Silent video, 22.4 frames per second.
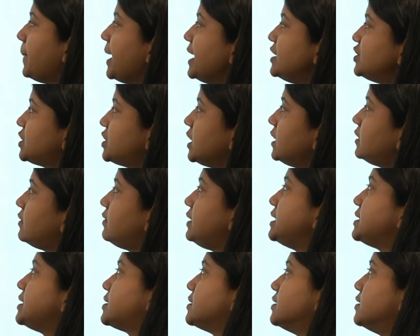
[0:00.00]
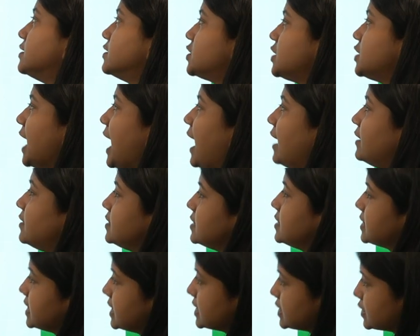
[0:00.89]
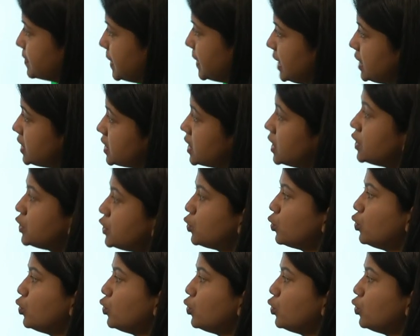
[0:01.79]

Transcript: Dementia Research and Assessment